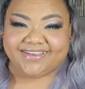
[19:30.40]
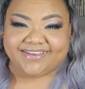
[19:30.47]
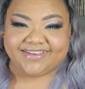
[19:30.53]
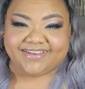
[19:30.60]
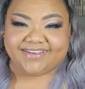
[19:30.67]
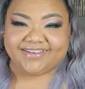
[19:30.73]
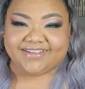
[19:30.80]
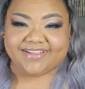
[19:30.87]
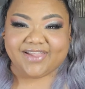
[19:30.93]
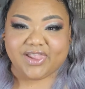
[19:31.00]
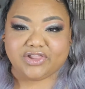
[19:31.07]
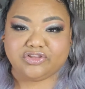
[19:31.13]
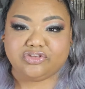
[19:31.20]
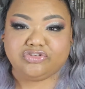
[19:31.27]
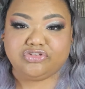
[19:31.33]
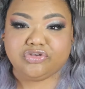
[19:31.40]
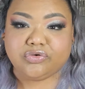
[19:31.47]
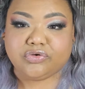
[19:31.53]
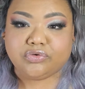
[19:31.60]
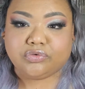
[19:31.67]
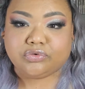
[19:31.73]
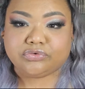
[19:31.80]
uh, did you go
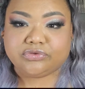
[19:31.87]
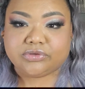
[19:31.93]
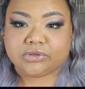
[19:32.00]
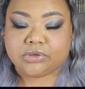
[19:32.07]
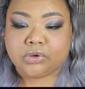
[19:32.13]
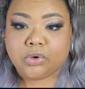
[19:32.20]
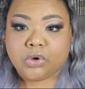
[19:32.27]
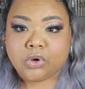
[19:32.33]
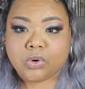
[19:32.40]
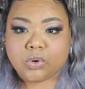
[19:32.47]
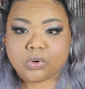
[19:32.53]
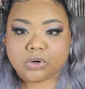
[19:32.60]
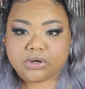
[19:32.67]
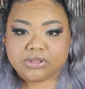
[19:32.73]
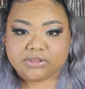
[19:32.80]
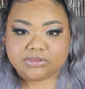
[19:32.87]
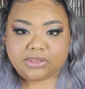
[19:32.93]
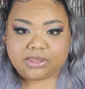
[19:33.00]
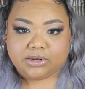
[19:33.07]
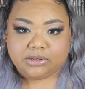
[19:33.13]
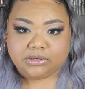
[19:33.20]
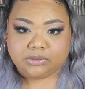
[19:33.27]
to ulta or is
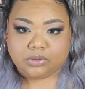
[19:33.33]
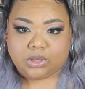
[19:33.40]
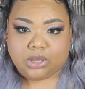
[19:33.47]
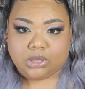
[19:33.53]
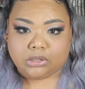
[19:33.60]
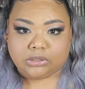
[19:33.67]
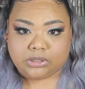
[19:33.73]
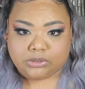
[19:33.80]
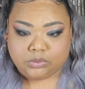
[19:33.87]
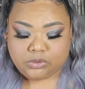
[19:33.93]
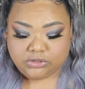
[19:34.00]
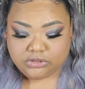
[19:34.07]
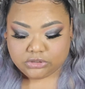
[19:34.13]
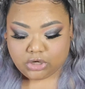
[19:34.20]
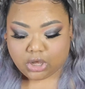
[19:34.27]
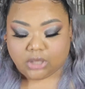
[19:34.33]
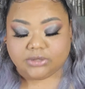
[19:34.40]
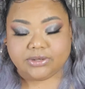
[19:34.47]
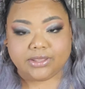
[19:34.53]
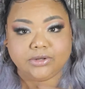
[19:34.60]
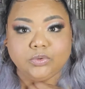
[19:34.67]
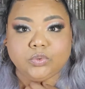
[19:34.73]
that an online it's an
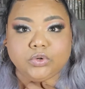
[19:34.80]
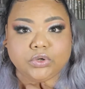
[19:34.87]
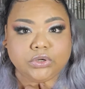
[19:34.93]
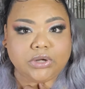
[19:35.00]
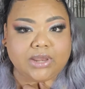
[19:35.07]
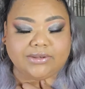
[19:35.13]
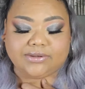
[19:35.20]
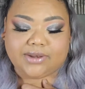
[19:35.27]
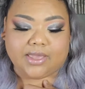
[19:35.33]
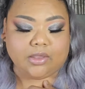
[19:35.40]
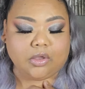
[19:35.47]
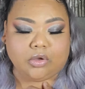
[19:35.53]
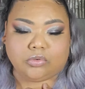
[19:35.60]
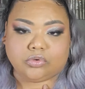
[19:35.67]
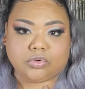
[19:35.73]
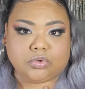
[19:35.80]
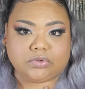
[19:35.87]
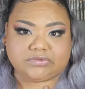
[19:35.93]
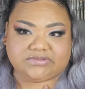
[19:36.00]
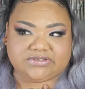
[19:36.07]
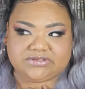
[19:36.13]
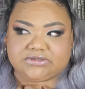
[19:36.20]
online order i did not go to
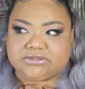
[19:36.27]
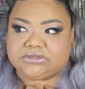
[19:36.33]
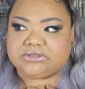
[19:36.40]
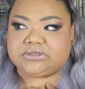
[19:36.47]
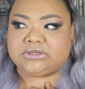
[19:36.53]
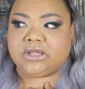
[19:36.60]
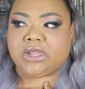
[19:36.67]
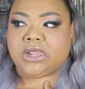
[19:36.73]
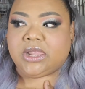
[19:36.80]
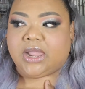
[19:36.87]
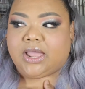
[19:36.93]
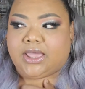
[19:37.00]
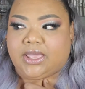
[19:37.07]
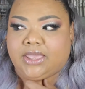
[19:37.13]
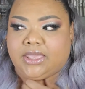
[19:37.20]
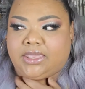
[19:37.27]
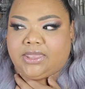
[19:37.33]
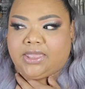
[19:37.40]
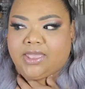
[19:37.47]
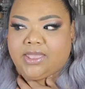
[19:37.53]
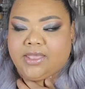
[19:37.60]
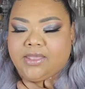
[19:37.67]
ulta i
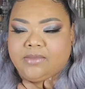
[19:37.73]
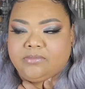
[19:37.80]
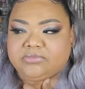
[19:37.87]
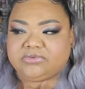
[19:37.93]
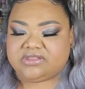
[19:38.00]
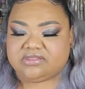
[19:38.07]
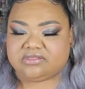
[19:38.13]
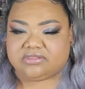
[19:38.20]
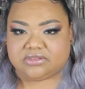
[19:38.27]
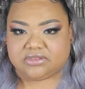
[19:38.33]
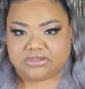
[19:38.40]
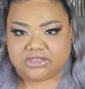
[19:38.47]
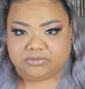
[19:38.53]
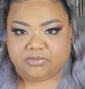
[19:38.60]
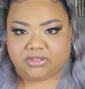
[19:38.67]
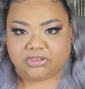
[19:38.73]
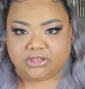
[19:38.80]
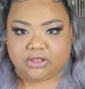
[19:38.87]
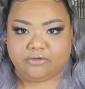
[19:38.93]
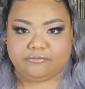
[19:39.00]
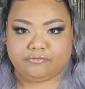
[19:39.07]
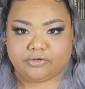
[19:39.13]
am distancing
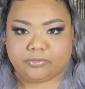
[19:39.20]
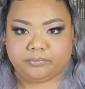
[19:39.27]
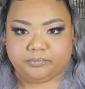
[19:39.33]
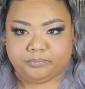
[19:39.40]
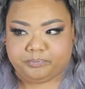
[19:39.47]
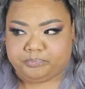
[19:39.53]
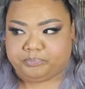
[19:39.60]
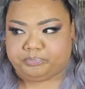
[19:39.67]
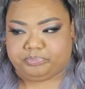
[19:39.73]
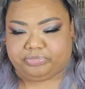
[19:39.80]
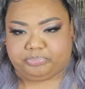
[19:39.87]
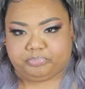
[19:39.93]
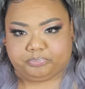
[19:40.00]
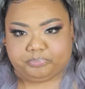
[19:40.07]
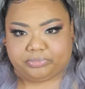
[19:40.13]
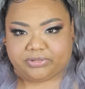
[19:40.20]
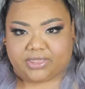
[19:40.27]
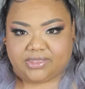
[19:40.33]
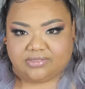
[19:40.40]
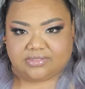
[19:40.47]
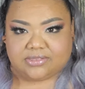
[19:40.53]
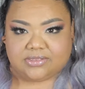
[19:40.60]
myself from
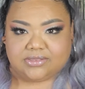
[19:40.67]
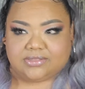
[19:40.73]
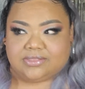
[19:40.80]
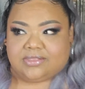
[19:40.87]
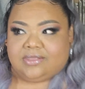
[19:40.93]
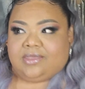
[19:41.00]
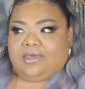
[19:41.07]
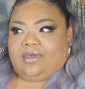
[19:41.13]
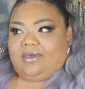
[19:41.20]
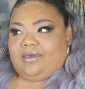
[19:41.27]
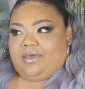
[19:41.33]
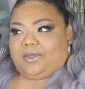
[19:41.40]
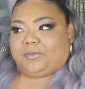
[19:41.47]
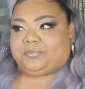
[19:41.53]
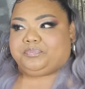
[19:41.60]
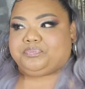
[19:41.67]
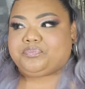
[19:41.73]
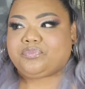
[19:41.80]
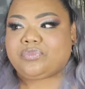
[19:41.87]
places um